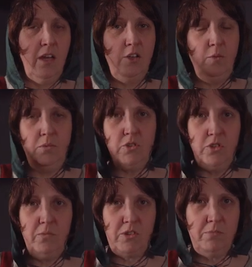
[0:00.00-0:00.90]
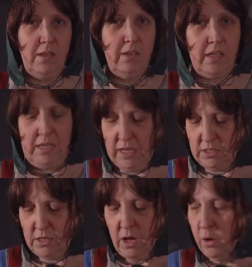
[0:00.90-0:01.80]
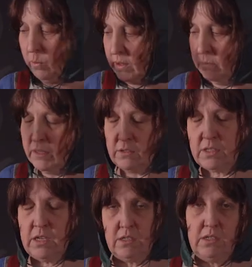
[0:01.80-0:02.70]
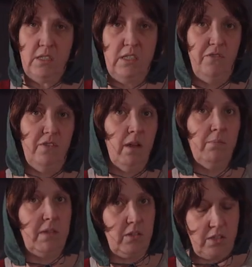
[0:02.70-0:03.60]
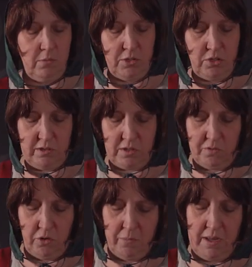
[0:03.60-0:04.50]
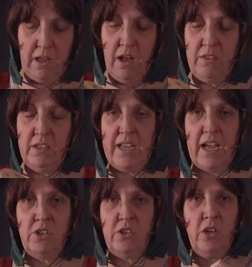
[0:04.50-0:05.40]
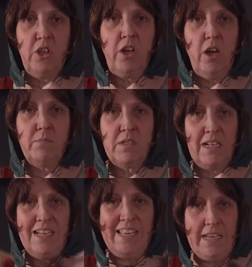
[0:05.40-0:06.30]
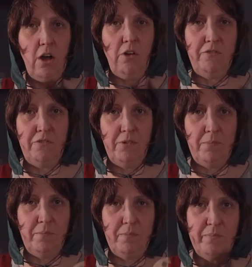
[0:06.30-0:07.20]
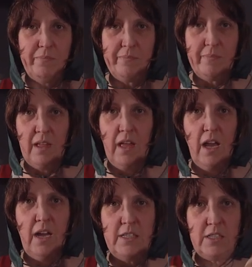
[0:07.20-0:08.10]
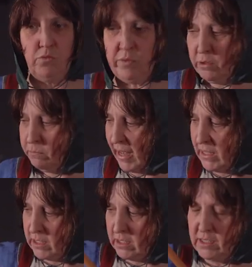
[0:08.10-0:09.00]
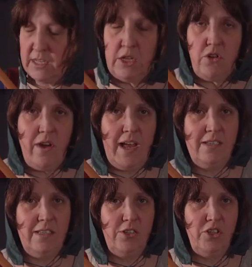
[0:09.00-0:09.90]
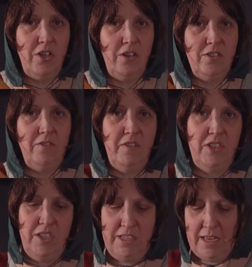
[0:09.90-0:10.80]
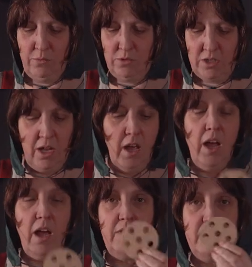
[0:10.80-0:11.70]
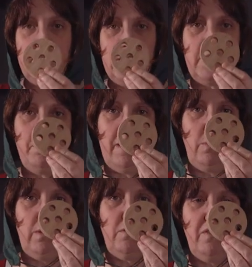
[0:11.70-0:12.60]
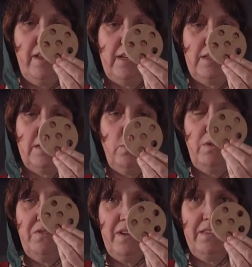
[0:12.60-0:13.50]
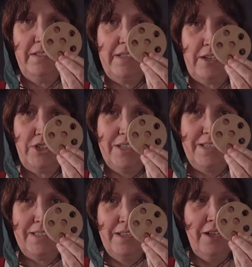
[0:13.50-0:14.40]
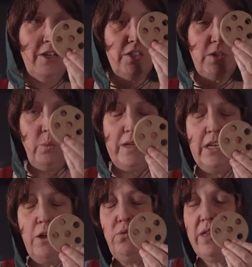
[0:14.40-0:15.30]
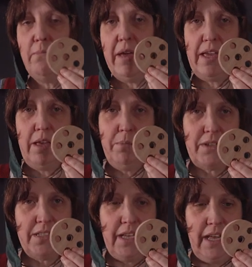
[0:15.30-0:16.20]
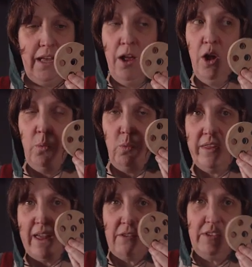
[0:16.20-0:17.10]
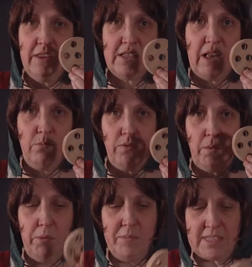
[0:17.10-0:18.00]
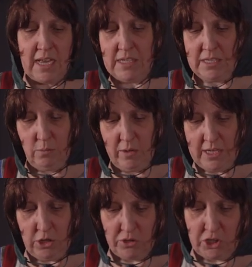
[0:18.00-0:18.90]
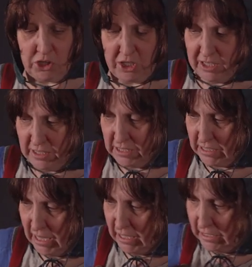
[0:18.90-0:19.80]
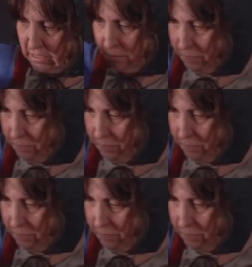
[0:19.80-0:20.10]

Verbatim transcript: and you put too much milk in it, when the milk starts to stiffen up because the butter is forming, the dash comes clean off. And it's a real mess to stick your hand in the churn to fish it out. And this is the bit we find. We find the dashes. So we know they're making butter here. Were they having the same problem as I did when it got stuck inside?